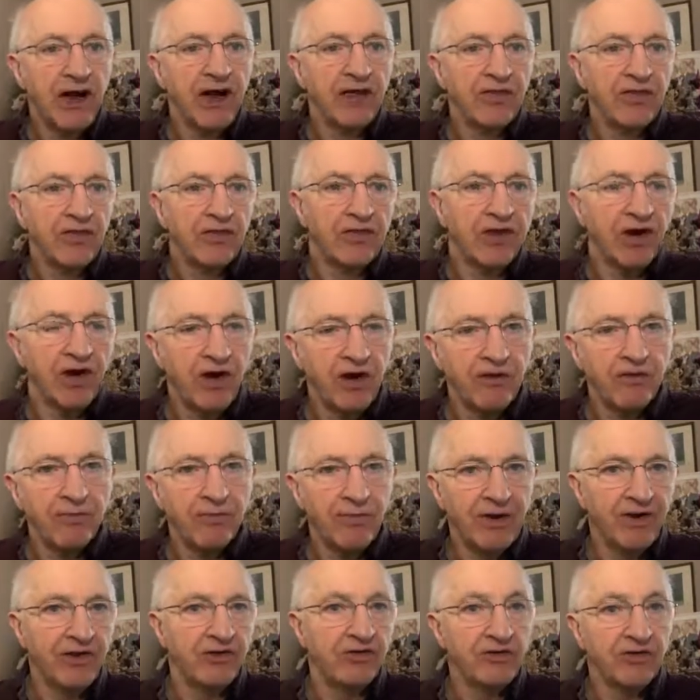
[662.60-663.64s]
and that the hiring
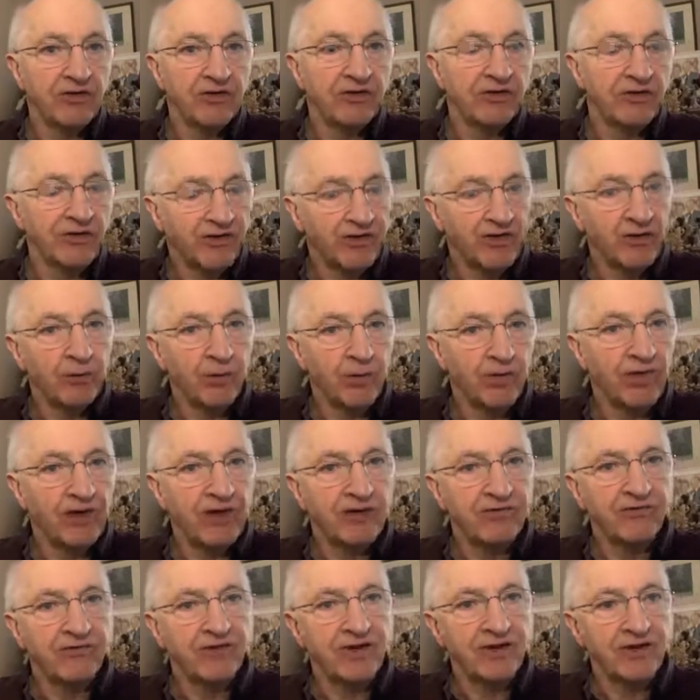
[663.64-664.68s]
manager can see what
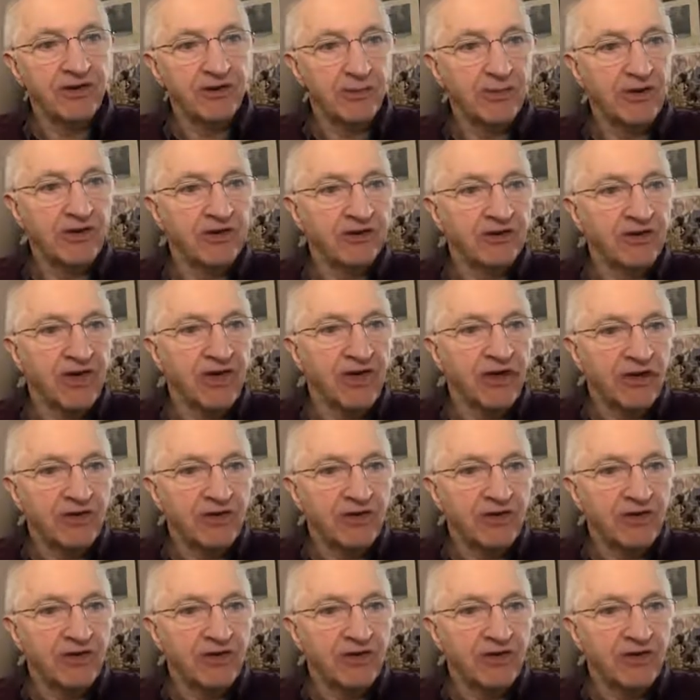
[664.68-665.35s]
that value is.